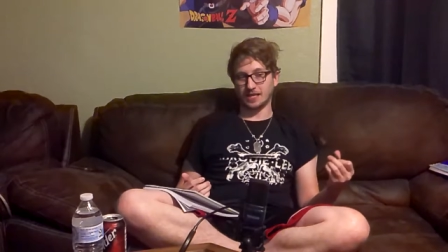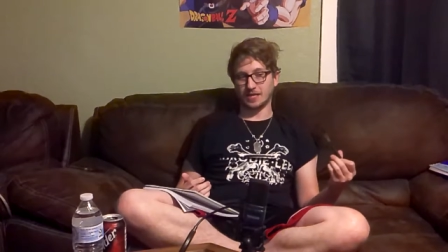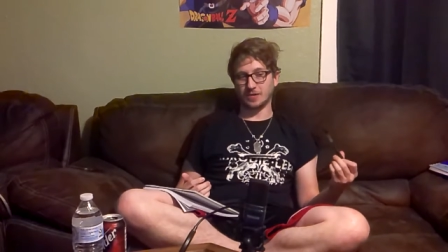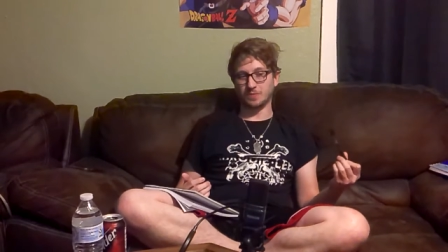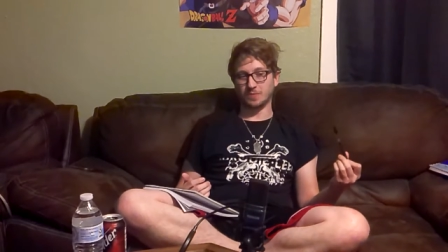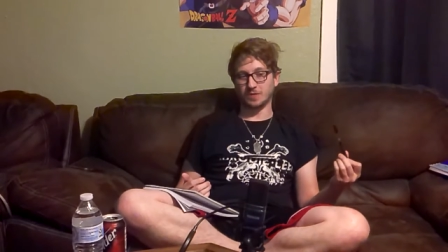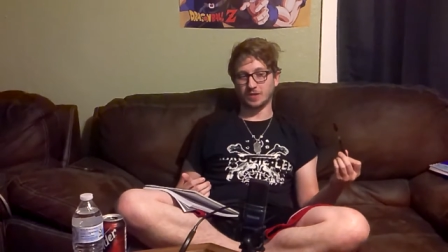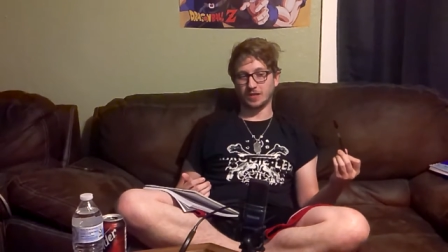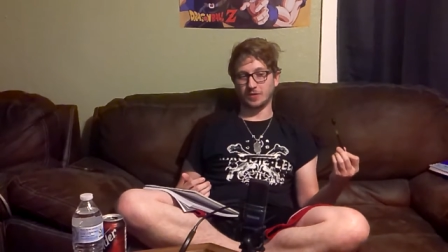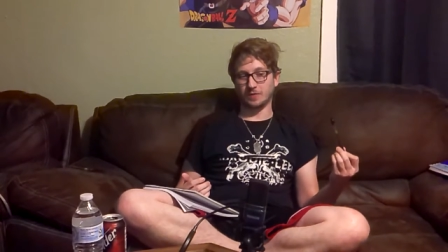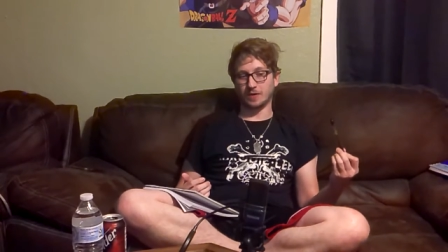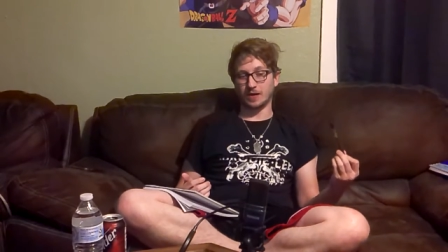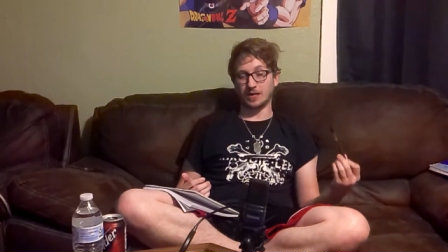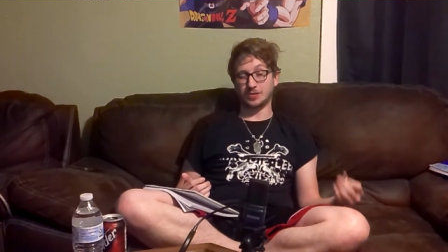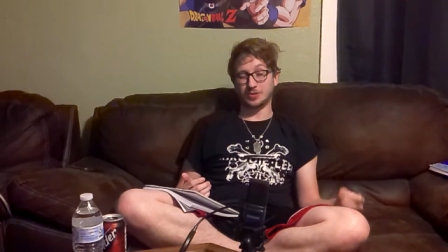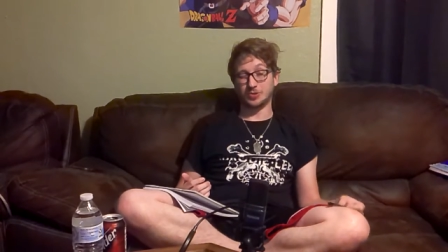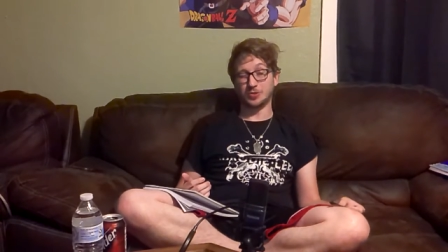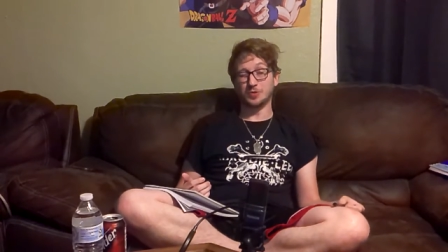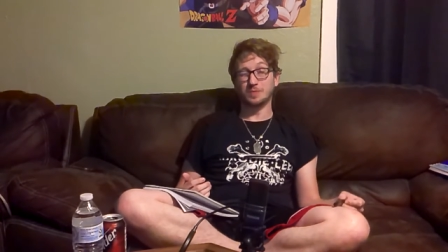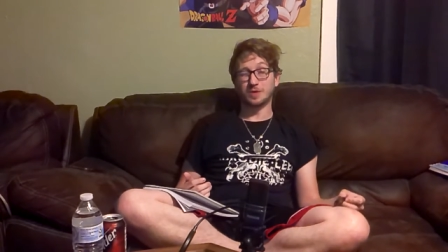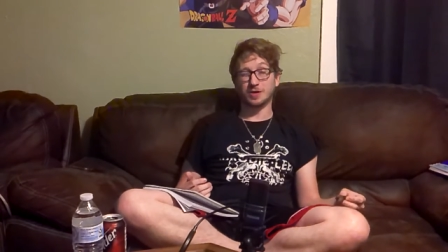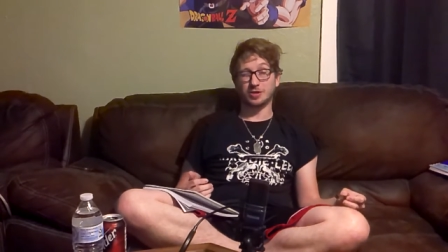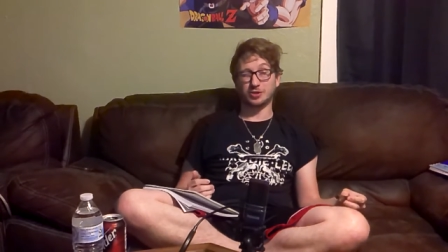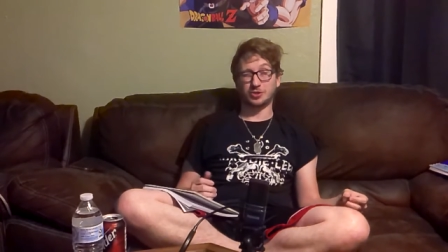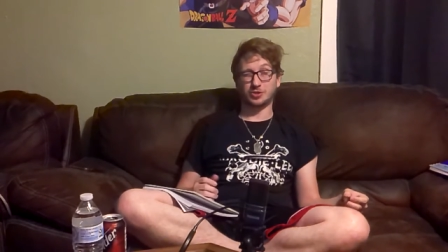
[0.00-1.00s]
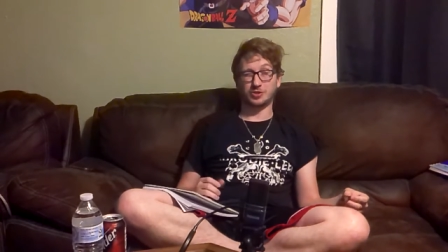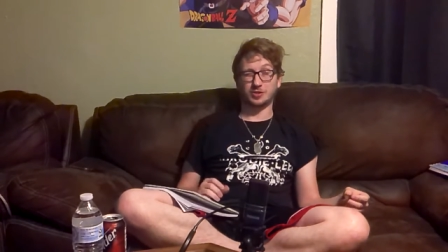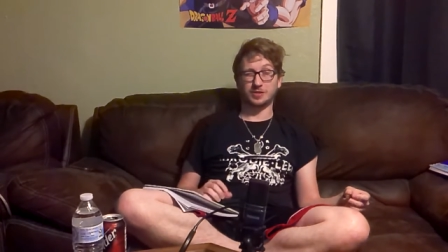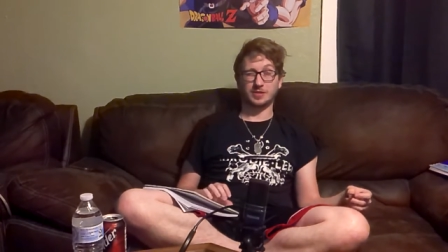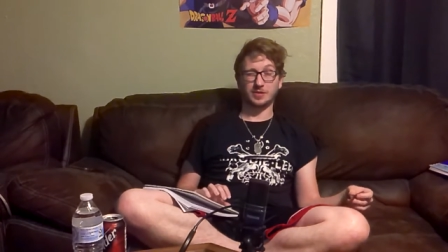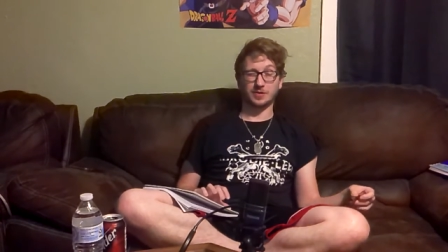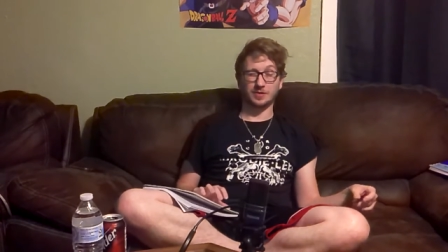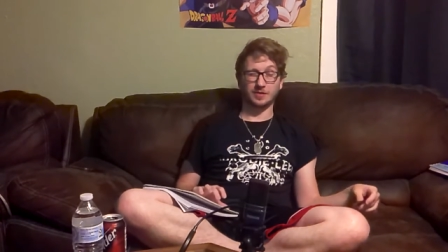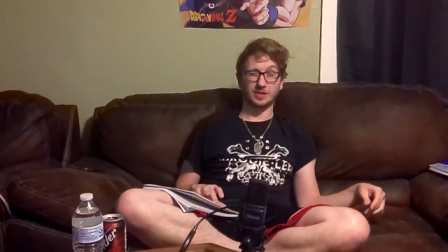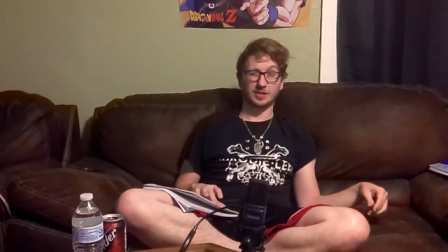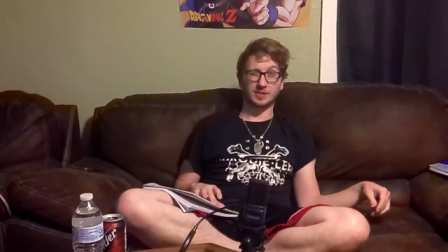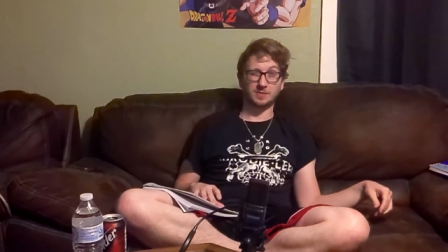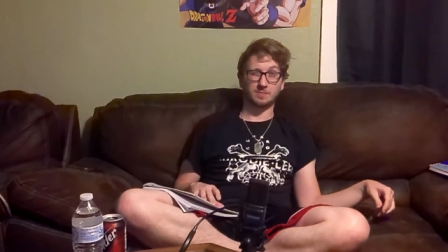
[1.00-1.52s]
I didn't really write too much
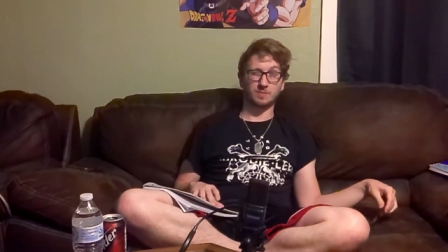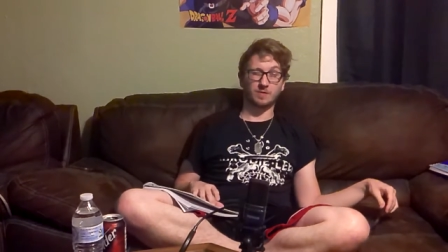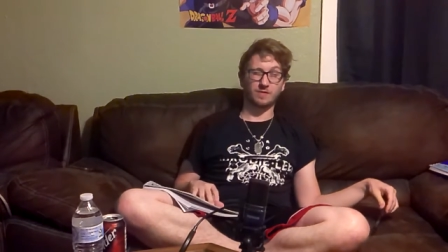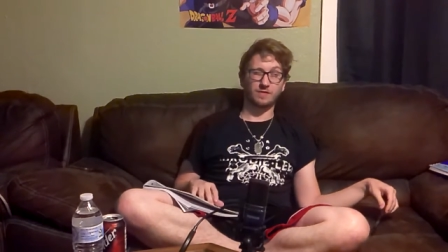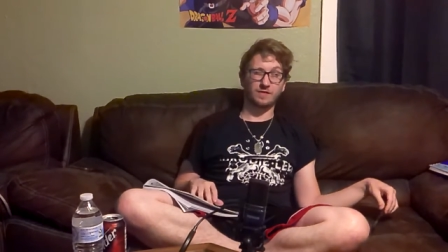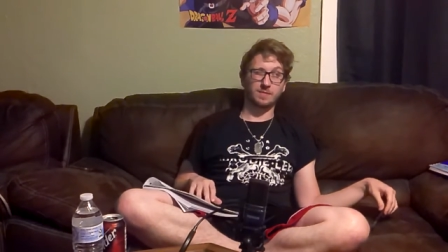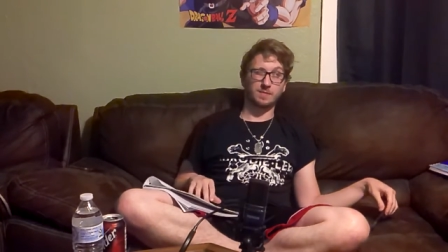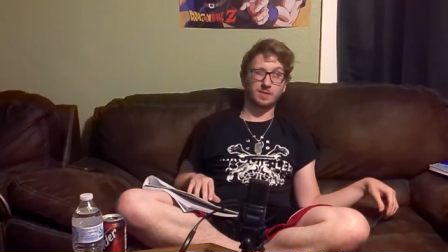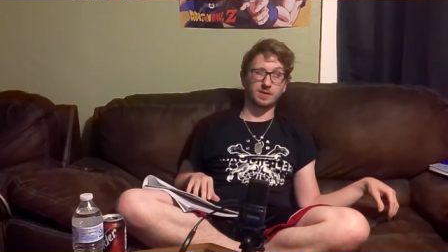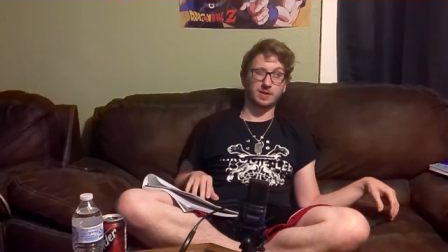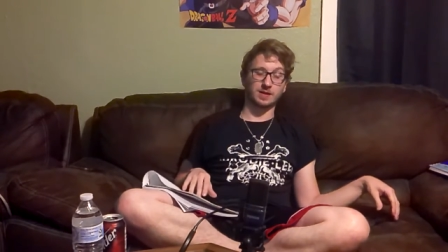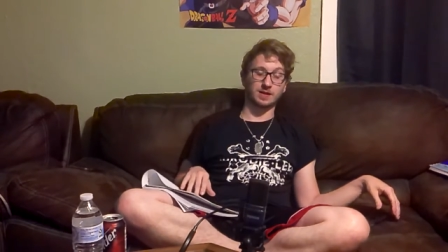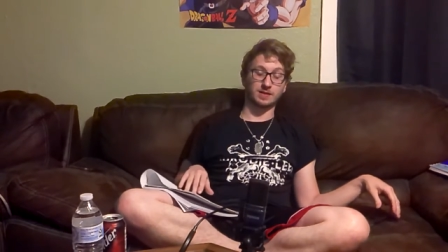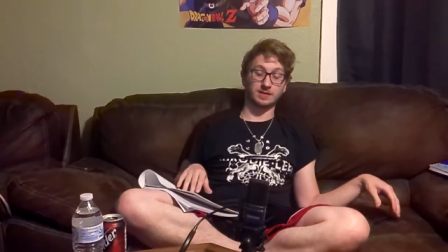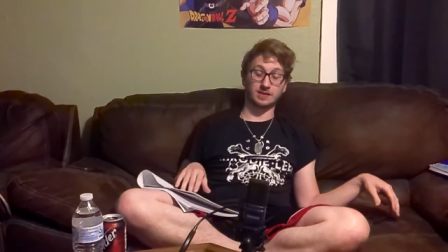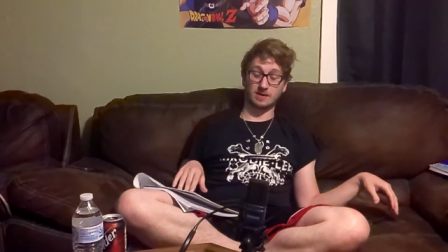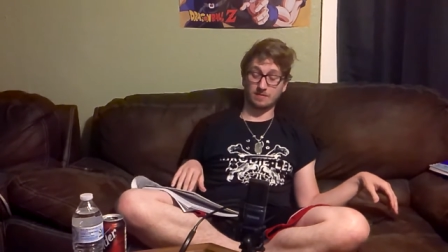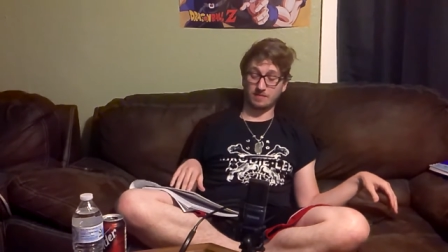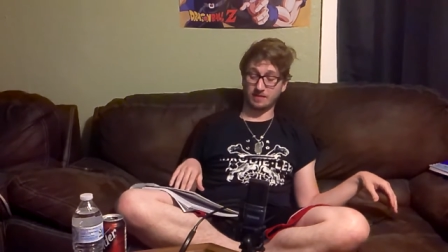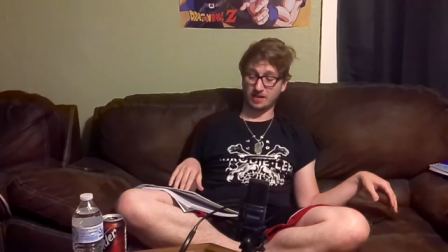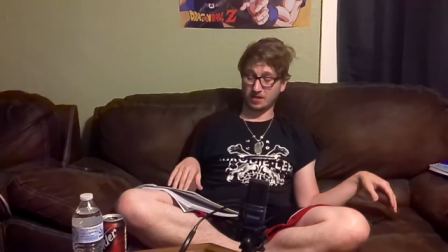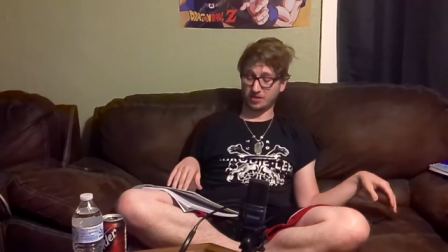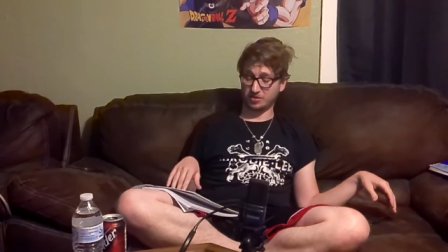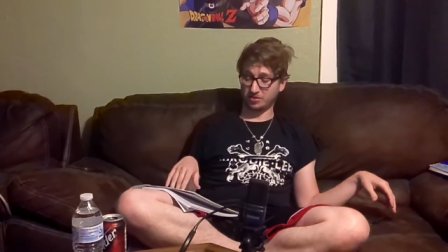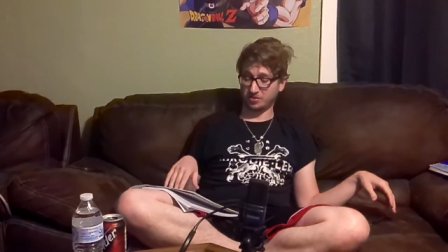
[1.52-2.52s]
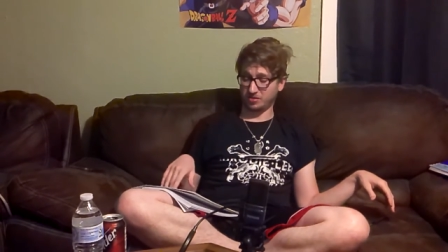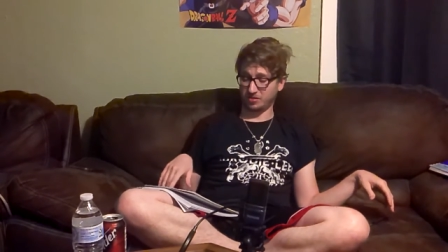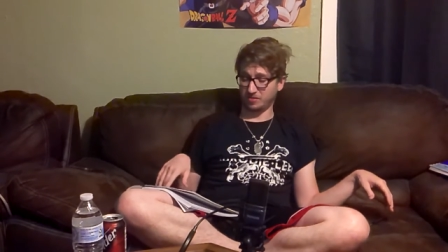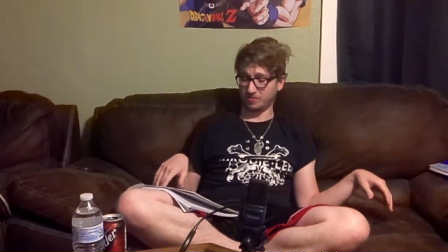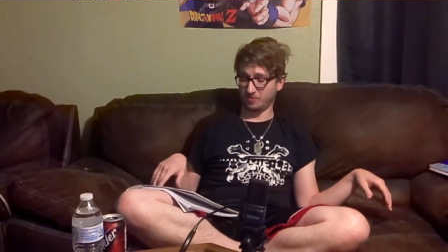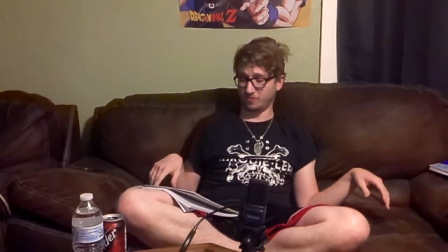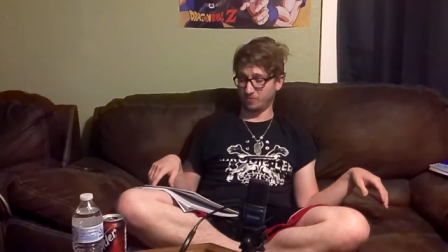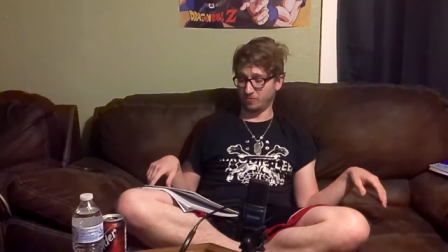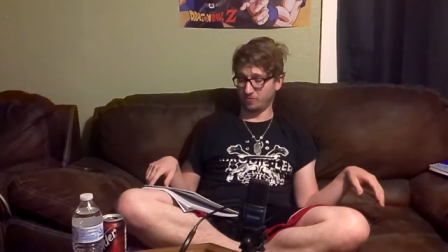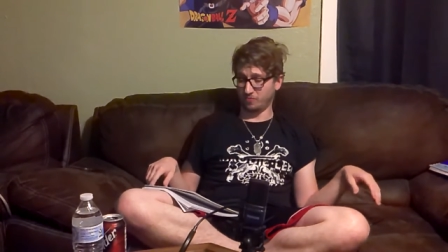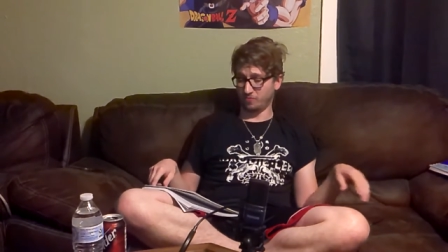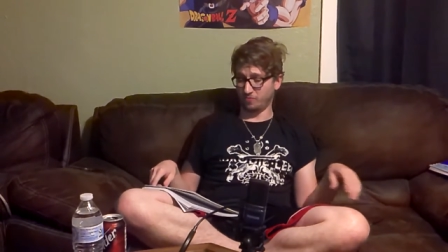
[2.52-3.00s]
during this movie because I was actually